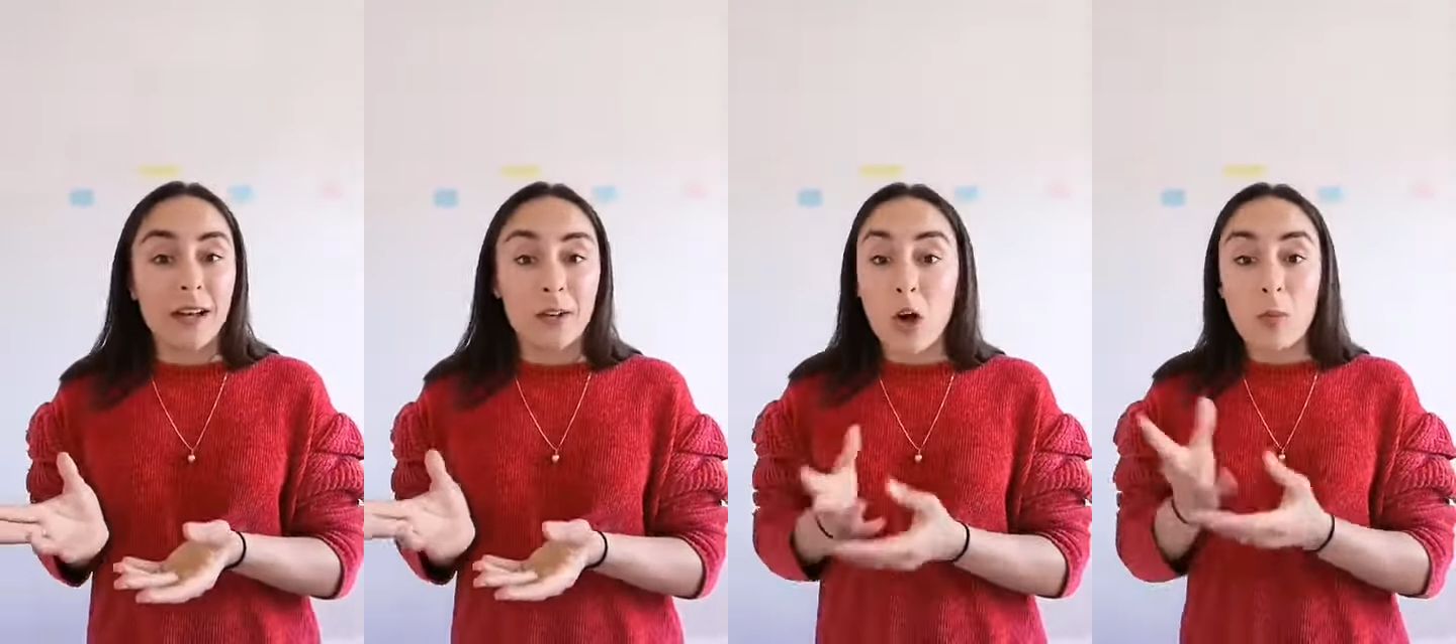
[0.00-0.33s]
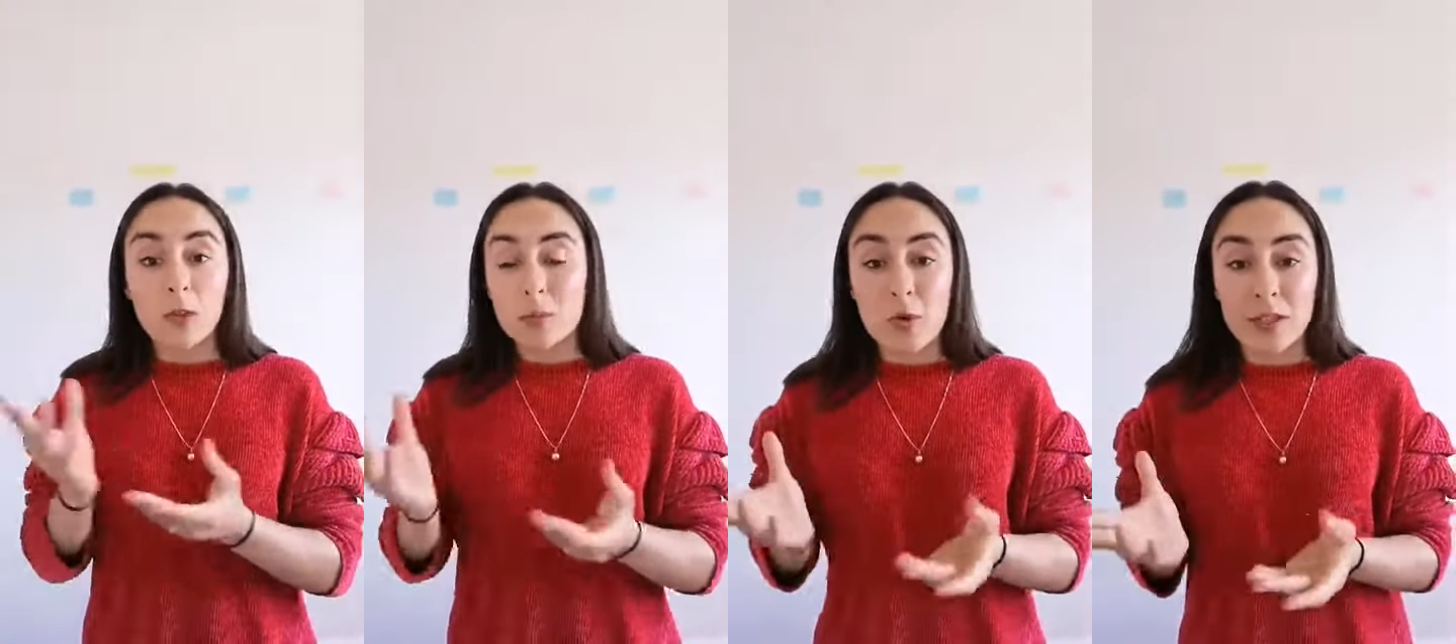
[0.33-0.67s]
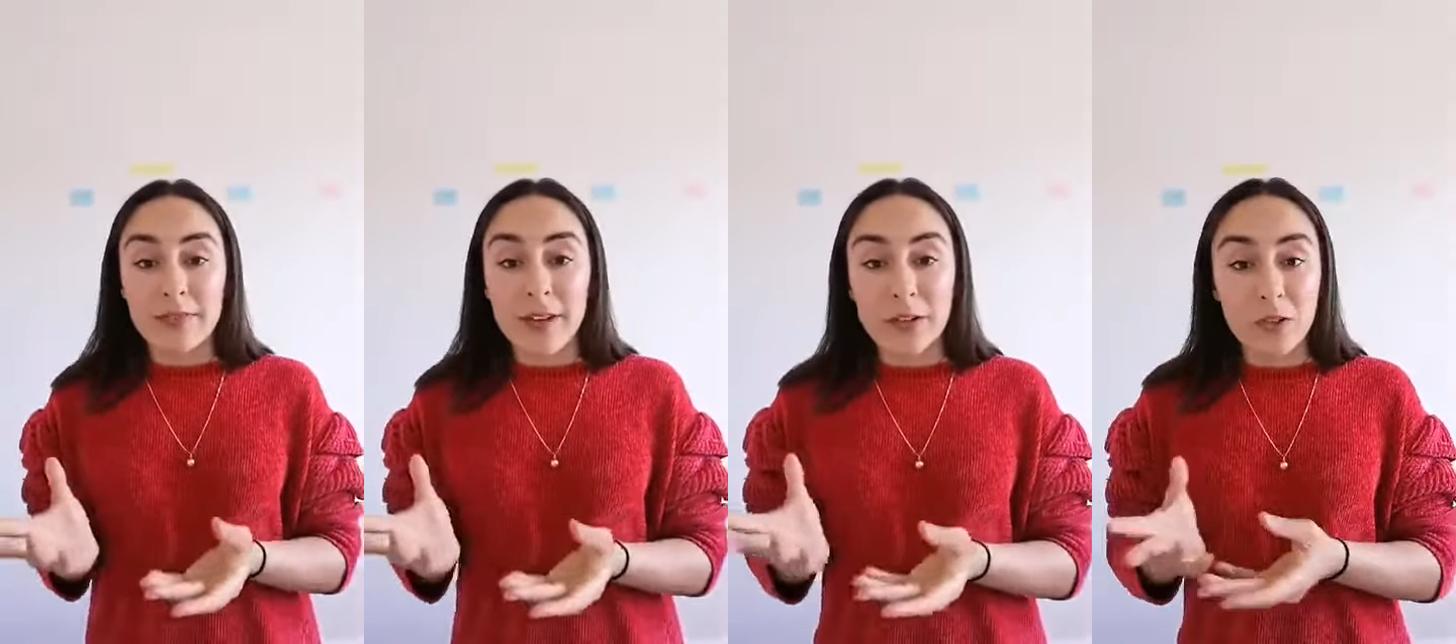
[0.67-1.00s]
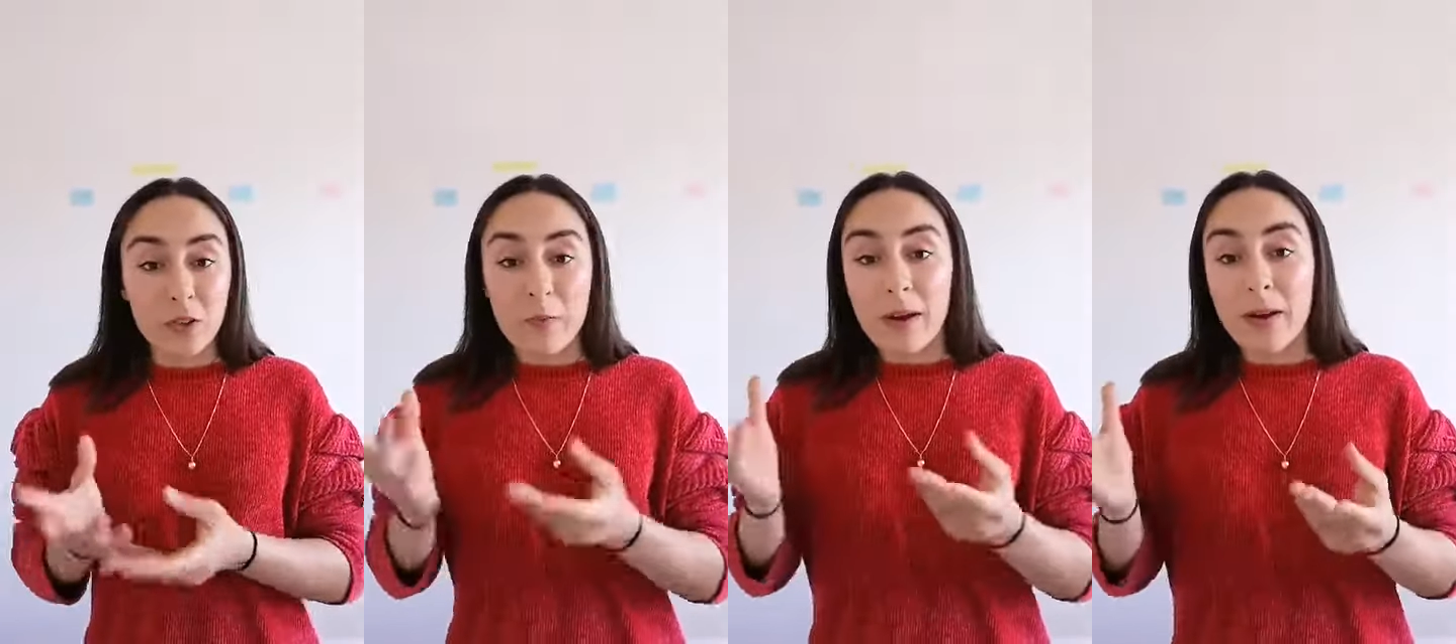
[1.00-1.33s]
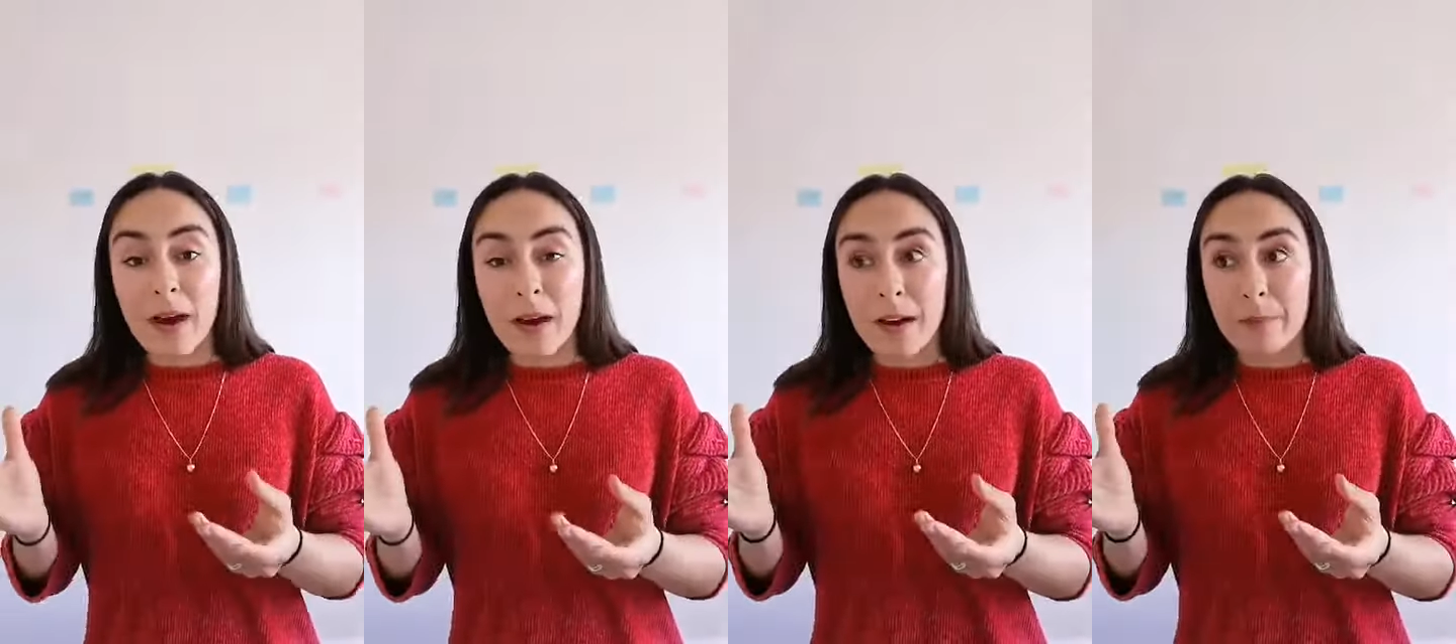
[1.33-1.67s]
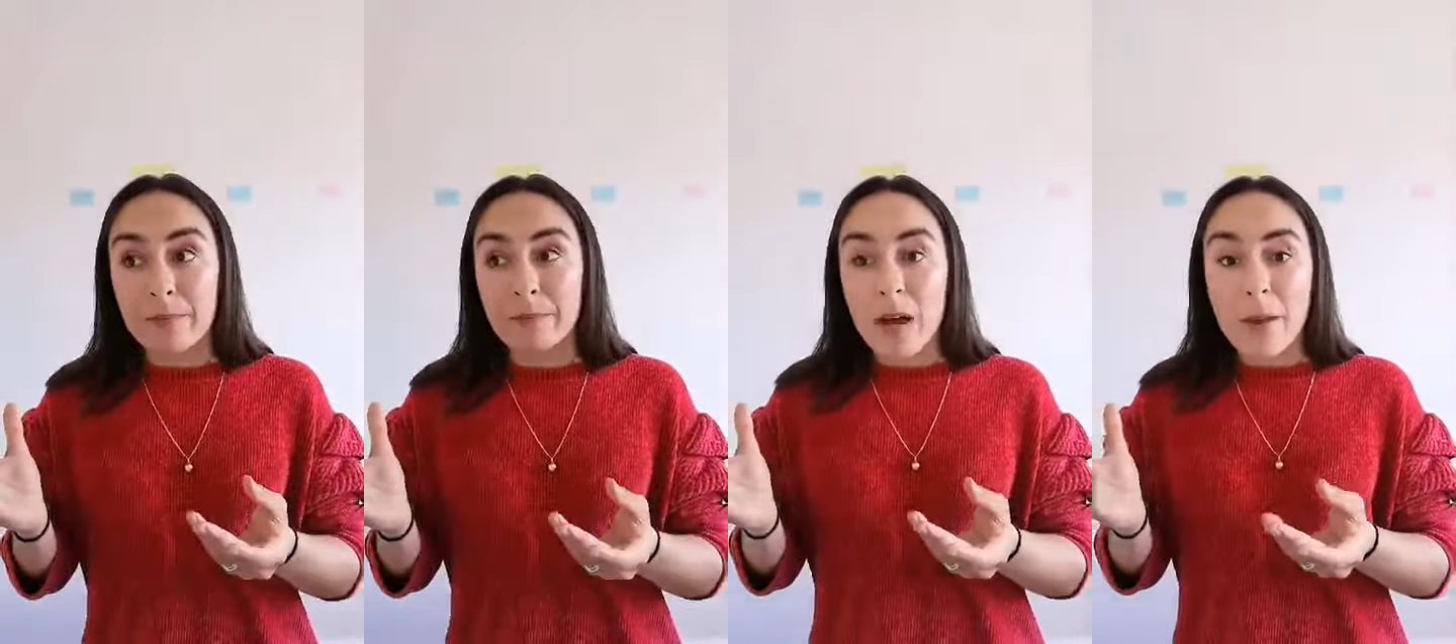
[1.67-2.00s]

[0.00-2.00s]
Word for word: a global sports event, or a, me um,